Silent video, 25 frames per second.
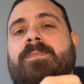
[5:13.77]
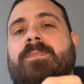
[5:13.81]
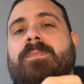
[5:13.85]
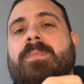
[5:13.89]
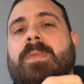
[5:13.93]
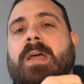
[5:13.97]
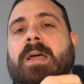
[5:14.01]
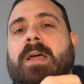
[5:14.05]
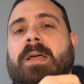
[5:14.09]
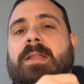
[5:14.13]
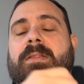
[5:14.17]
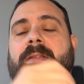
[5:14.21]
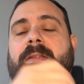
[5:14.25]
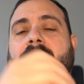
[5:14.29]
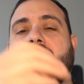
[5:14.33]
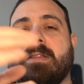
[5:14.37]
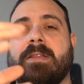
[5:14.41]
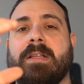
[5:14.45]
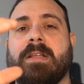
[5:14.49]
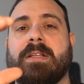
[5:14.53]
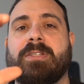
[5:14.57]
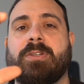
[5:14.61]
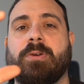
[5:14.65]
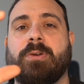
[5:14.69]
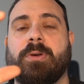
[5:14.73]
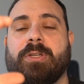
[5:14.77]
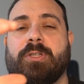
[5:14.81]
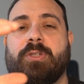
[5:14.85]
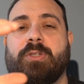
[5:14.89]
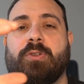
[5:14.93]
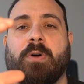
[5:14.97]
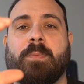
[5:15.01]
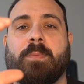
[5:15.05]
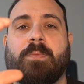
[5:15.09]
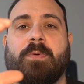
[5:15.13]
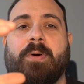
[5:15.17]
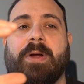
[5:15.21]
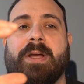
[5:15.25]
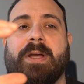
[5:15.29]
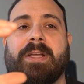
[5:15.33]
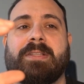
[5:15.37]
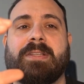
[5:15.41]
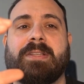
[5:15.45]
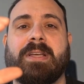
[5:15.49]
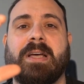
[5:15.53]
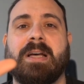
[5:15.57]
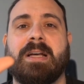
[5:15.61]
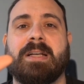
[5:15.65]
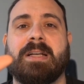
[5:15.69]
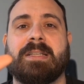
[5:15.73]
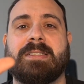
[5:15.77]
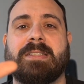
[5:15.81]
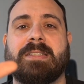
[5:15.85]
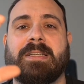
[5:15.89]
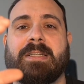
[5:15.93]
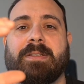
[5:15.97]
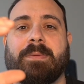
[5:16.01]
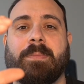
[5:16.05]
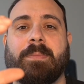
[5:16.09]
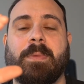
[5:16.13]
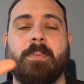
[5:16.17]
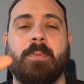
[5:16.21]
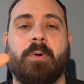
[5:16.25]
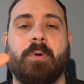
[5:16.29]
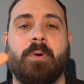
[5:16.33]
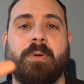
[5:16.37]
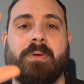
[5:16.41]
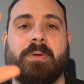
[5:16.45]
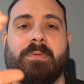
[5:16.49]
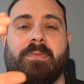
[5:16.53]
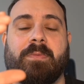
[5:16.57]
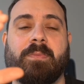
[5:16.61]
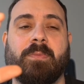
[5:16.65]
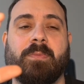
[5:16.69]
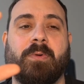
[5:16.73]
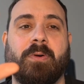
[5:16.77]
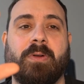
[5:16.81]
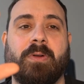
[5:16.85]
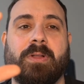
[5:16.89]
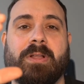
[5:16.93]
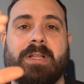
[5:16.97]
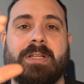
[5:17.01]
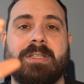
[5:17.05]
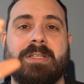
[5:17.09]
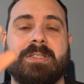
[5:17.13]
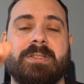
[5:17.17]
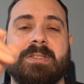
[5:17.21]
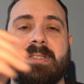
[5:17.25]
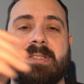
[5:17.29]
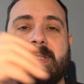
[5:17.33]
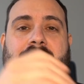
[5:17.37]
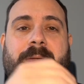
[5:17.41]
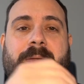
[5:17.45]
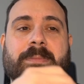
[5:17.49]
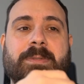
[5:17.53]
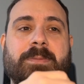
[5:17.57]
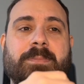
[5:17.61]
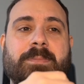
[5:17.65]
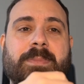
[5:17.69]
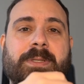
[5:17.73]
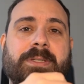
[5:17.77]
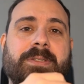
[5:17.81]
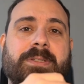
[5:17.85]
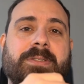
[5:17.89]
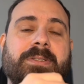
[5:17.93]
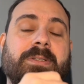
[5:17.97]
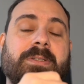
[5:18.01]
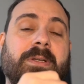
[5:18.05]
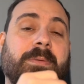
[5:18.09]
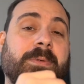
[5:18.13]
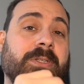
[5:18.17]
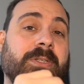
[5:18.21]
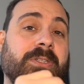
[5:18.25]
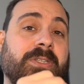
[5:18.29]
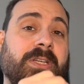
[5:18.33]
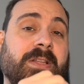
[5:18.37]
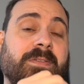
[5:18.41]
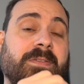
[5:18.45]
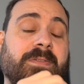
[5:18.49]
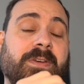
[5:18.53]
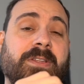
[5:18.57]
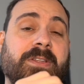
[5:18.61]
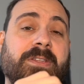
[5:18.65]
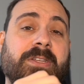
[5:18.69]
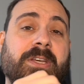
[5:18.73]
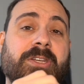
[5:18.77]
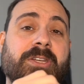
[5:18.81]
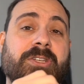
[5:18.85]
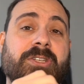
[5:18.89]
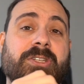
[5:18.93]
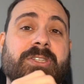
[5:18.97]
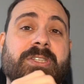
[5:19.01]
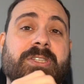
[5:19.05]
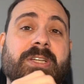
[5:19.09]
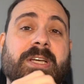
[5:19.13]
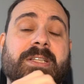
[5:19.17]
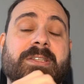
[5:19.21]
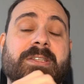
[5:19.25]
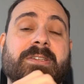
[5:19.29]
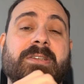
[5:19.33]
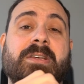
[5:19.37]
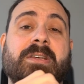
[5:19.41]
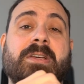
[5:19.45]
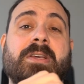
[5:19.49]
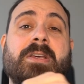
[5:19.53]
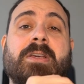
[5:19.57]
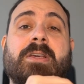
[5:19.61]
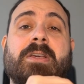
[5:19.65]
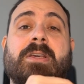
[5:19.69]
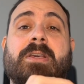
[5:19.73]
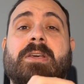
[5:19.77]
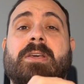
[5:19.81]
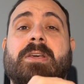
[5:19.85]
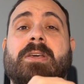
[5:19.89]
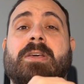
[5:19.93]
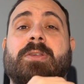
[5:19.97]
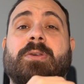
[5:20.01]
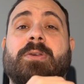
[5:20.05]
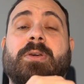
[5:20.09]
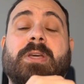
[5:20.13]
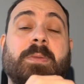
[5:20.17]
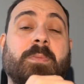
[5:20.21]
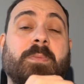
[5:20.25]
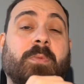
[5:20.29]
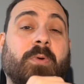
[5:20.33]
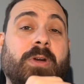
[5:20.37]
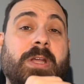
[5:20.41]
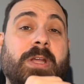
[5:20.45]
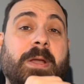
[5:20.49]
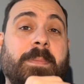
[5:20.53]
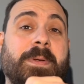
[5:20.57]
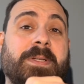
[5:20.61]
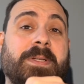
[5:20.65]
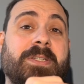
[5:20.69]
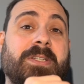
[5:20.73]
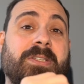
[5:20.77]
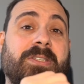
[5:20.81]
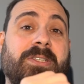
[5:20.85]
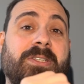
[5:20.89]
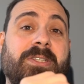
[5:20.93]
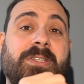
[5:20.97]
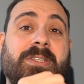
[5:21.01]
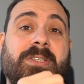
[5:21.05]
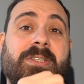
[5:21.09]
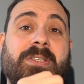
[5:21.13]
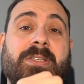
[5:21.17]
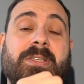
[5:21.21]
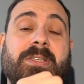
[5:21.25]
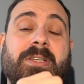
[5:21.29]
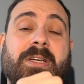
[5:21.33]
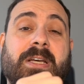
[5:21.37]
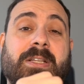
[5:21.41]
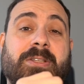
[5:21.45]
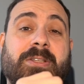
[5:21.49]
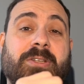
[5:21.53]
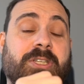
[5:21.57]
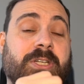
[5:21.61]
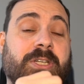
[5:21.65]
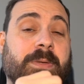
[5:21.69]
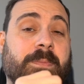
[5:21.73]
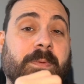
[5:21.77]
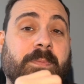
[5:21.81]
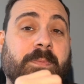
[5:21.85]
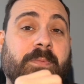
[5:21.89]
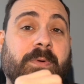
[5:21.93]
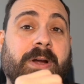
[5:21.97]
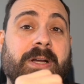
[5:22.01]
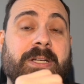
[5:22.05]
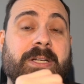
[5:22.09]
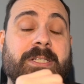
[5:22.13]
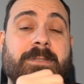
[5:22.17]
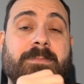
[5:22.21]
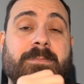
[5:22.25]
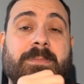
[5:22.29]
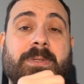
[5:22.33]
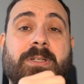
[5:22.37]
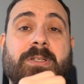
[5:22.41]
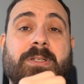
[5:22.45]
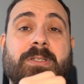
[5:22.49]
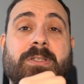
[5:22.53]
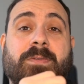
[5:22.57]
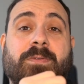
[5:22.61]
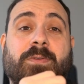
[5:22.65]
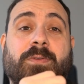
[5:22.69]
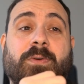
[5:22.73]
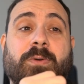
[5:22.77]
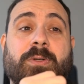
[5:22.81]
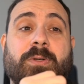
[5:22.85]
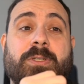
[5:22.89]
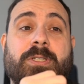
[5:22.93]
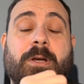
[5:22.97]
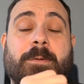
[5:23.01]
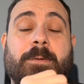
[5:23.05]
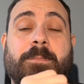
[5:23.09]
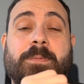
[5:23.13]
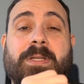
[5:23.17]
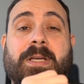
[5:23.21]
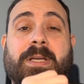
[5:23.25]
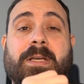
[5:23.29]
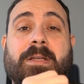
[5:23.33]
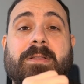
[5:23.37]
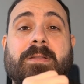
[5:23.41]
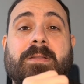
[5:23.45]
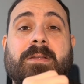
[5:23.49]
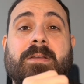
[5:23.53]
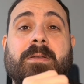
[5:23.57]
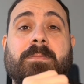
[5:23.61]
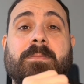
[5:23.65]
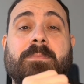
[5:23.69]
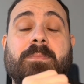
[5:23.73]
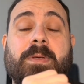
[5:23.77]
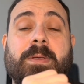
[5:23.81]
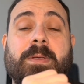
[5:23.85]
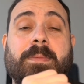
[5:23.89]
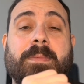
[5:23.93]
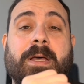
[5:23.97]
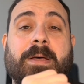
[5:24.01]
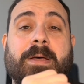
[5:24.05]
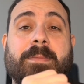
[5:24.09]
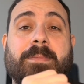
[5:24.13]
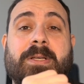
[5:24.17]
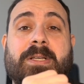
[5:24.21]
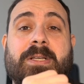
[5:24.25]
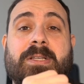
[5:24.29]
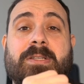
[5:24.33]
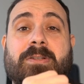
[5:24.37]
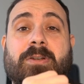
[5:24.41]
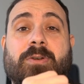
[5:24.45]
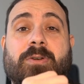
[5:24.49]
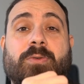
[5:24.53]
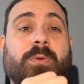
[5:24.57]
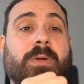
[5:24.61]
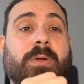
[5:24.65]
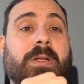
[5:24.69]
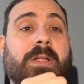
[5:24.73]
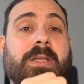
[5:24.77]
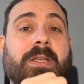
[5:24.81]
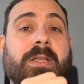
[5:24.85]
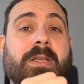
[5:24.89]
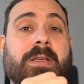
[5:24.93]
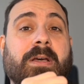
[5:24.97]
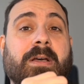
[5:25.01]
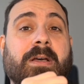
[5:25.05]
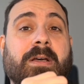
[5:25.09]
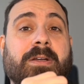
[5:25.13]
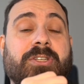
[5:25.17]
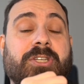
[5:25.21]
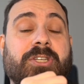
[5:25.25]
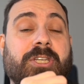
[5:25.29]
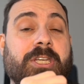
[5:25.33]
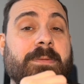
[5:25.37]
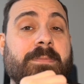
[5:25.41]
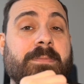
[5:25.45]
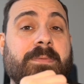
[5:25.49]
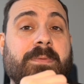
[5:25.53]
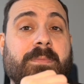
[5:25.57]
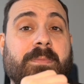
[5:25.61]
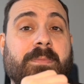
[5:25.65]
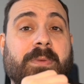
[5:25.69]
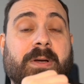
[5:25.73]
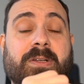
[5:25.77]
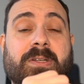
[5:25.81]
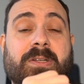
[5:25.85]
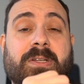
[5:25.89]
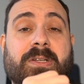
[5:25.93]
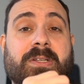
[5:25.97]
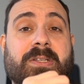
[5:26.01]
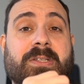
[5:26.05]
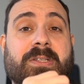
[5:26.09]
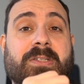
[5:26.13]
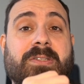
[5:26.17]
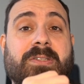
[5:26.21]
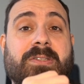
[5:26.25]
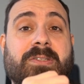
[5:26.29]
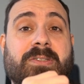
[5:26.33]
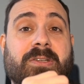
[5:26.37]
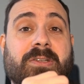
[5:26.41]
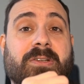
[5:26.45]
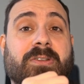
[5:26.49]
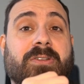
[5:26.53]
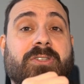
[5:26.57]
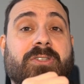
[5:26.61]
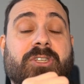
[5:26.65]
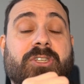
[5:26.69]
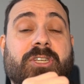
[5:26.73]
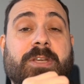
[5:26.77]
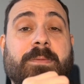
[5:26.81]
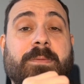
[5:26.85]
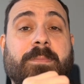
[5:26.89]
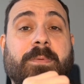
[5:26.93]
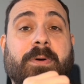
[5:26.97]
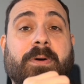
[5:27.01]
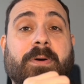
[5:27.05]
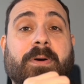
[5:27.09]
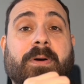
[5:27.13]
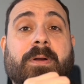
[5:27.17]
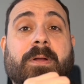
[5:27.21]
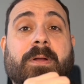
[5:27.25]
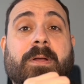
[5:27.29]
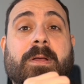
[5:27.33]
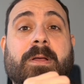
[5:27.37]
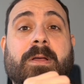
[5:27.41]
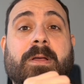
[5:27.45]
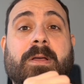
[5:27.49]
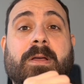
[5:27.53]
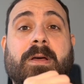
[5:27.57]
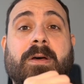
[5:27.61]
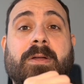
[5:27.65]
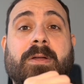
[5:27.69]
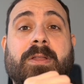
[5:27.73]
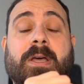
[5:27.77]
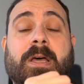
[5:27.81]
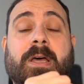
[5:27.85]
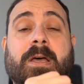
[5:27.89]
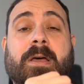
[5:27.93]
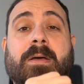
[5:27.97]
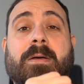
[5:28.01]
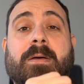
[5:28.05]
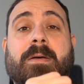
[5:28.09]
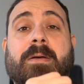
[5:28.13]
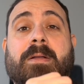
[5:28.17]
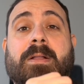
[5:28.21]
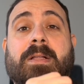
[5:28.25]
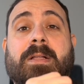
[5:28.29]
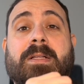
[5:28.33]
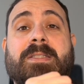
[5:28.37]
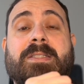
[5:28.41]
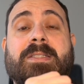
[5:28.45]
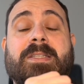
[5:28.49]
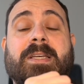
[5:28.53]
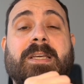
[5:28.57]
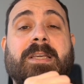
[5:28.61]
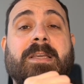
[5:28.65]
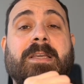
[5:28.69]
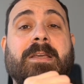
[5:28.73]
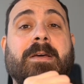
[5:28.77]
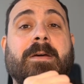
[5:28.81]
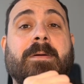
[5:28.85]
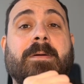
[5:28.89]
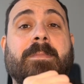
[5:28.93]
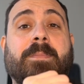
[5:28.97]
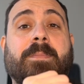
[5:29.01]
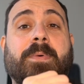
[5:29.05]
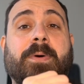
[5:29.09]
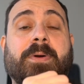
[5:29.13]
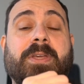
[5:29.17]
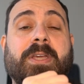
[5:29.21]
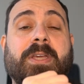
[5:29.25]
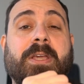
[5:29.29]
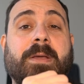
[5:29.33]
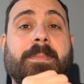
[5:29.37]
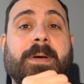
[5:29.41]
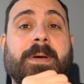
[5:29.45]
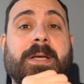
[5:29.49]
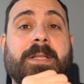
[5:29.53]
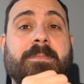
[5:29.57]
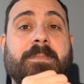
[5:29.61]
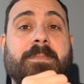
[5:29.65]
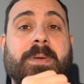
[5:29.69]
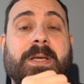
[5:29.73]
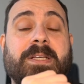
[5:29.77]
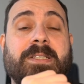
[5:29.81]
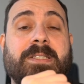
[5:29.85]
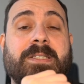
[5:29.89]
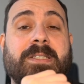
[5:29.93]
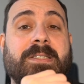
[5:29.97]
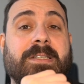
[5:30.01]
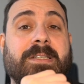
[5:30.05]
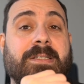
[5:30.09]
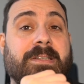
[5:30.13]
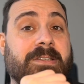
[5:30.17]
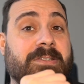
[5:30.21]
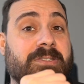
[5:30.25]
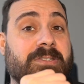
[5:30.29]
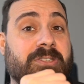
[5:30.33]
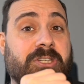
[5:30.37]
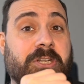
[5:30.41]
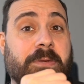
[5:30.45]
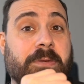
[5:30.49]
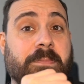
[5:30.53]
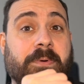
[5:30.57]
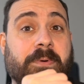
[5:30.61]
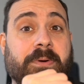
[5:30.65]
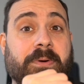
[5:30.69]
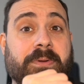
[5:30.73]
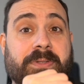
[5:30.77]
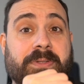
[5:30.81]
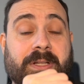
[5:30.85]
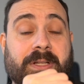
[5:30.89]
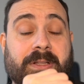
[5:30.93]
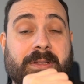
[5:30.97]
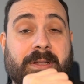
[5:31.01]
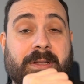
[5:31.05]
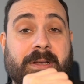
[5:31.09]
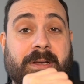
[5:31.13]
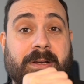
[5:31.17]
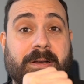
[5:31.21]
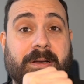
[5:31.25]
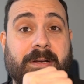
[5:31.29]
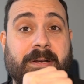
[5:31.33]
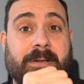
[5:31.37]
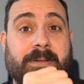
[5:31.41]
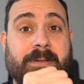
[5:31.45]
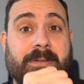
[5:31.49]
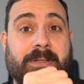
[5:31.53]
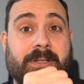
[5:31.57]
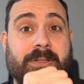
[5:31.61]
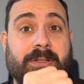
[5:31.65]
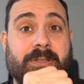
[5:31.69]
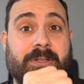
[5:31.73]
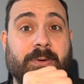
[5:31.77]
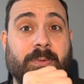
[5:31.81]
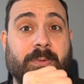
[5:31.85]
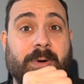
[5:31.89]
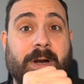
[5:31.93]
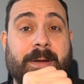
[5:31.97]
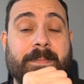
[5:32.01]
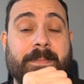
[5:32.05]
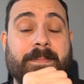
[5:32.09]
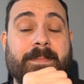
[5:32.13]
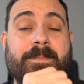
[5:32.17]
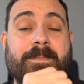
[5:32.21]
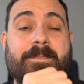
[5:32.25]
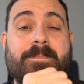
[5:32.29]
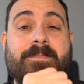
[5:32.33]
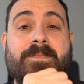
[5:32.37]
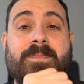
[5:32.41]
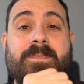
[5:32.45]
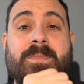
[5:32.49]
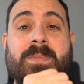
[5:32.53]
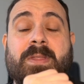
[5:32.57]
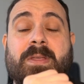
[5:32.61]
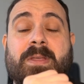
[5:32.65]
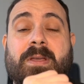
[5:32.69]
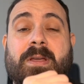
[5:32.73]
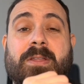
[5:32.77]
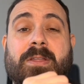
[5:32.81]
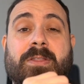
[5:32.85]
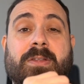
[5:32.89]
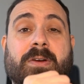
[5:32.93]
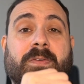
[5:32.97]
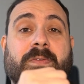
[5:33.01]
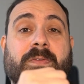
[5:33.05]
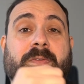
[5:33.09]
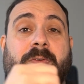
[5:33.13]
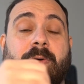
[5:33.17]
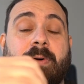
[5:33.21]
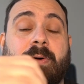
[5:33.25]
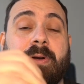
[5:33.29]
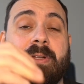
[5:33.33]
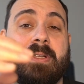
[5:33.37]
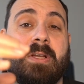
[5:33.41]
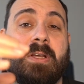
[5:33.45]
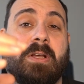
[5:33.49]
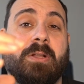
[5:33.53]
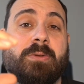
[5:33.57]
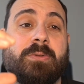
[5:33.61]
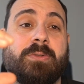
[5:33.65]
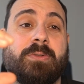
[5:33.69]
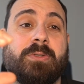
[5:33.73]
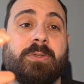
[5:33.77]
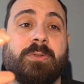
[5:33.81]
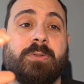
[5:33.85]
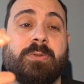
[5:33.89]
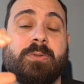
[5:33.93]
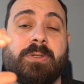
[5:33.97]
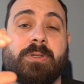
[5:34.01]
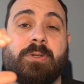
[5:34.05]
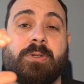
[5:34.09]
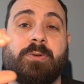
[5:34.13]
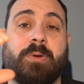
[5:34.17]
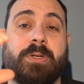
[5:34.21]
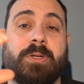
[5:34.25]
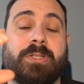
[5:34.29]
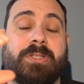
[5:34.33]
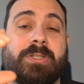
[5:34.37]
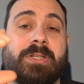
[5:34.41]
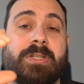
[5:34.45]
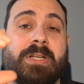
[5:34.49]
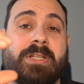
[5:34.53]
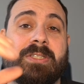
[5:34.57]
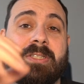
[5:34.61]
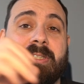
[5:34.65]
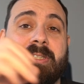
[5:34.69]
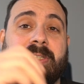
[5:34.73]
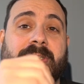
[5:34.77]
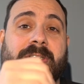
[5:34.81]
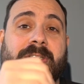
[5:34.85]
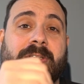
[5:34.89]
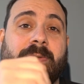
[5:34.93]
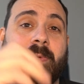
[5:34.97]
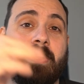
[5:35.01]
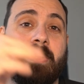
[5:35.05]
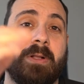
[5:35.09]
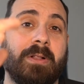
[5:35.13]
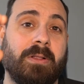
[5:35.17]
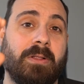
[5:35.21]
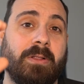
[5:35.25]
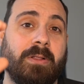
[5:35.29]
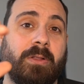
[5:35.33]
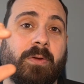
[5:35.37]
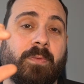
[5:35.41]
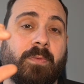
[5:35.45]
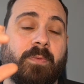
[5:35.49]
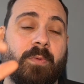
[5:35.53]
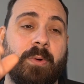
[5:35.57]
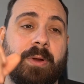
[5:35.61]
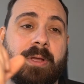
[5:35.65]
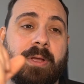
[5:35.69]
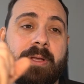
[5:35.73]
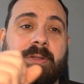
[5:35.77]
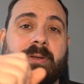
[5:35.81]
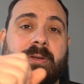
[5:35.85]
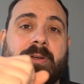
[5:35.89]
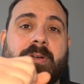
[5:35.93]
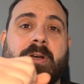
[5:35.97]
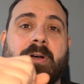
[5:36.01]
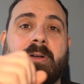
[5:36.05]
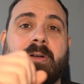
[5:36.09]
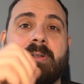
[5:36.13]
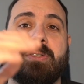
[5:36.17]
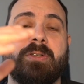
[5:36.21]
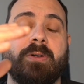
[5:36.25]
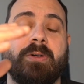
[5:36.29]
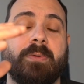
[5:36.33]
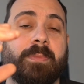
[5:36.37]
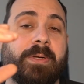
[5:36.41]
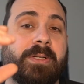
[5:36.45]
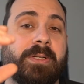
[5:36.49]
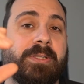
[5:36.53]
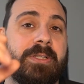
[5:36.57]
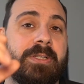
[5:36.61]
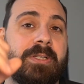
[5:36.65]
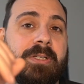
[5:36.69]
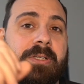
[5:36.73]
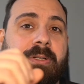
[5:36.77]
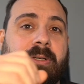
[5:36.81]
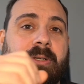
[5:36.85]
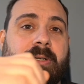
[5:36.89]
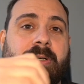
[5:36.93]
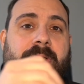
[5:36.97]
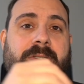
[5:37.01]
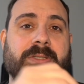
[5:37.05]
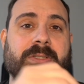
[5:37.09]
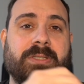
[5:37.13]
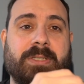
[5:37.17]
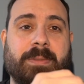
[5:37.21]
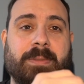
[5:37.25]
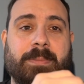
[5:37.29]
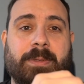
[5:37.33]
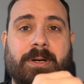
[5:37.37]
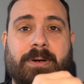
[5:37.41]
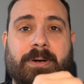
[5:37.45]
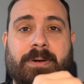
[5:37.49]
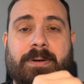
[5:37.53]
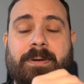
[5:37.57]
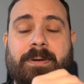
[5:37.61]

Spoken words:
And that's going to operate as a memory with more or less the same speed. I mean, the advantage is that you get more capacity at a cheaper price, because of course Optane PMEM is not really cheap, but it is still cheaper on a, let's say, per gigabyte basis. It is cheaper than DRAM, and therefore it allows you to increase the density while lowering the cost or maintaining the cost similar.